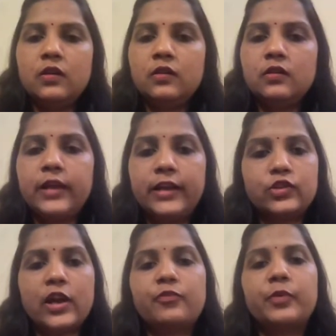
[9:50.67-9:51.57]
Right, so
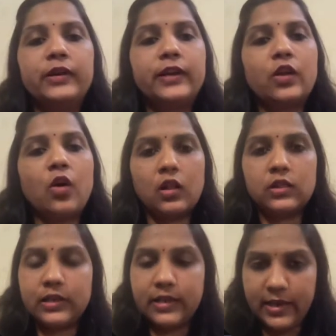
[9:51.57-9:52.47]
I've printed all
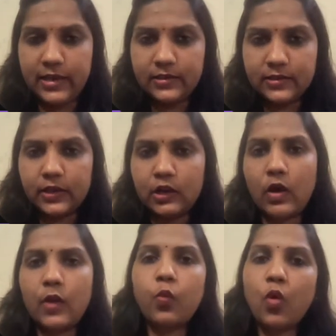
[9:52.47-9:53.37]
the keys. Now
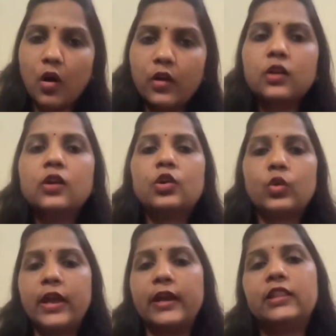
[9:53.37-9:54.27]
I want to
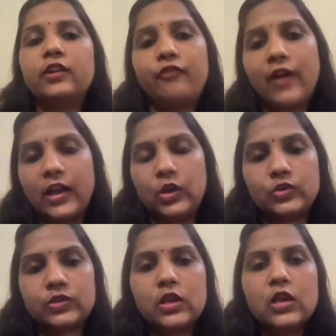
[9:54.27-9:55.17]
get the
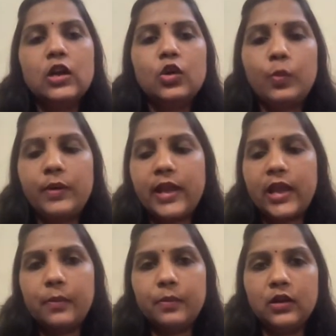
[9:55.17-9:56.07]
values. To be
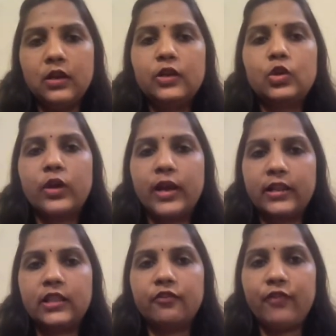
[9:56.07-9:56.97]
able to get
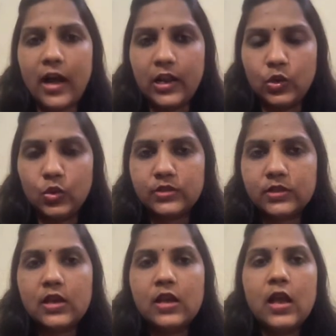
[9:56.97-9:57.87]
the values,
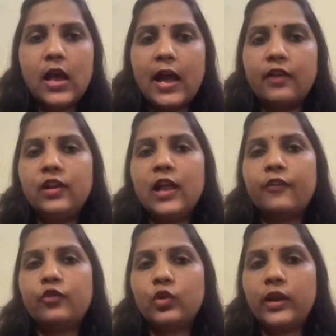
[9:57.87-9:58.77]
I will have
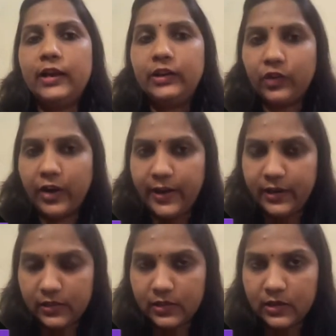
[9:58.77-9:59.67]
to iterate
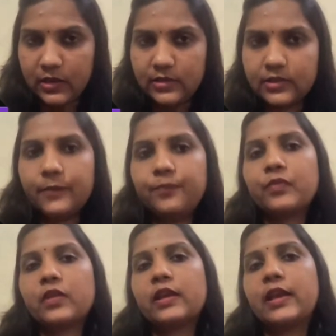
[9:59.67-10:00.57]
in the list,
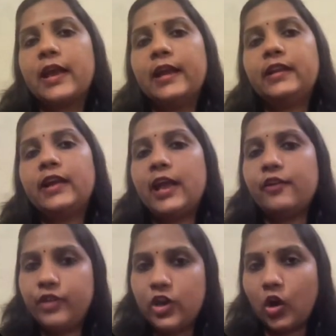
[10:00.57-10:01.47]
get
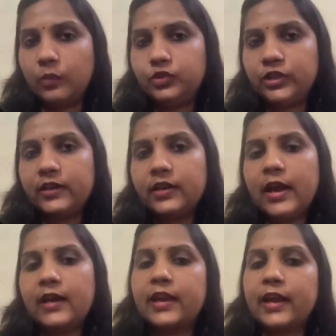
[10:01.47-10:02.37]
every object
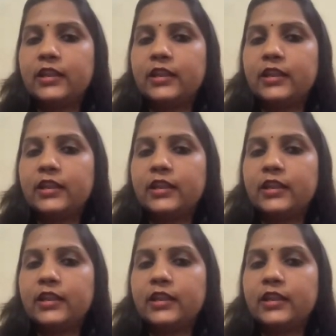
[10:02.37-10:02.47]
and get the